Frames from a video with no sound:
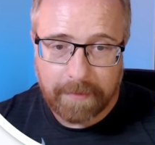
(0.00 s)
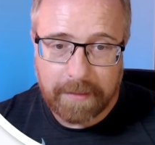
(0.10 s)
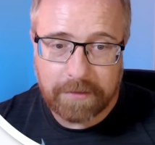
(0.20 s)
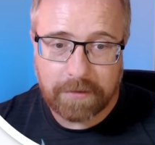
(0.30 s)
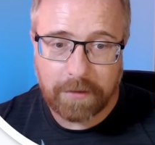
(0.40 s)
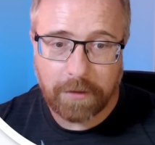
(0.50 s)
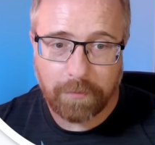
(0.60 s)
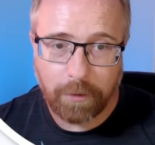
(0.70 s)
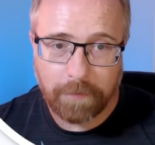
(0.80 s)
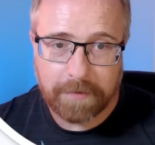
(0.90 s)
It's gonna
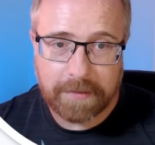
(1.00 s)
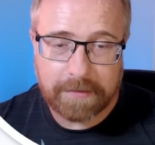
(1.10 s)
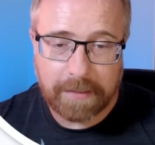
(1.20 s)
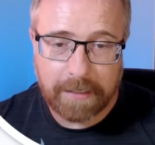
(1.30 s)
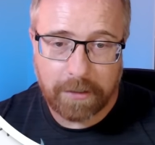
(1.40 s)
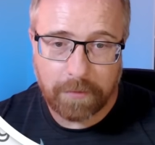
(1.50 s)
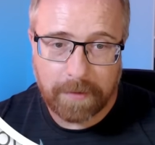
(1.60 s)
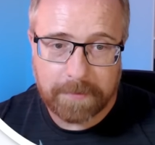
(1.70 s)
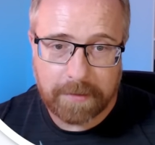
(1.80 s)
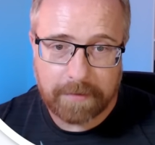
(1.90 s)
throw off the design of your
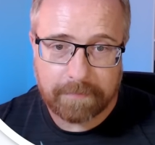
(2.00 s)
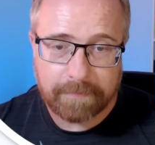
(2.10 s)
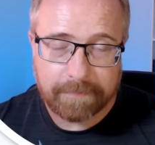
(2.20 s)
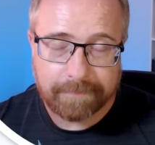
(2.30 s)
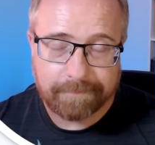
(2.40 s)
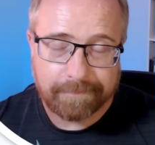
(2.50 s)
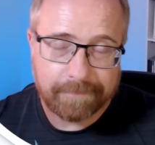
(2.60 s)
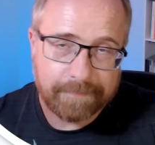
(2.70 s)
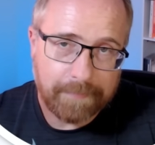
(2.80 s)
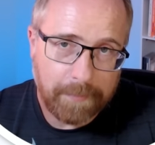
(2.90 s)
website,
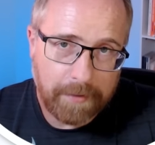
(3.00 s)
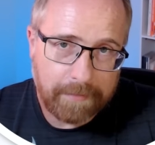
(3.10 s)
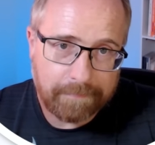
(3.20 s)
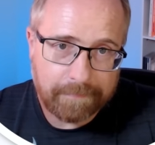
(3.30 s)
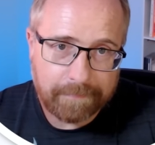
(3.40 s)
but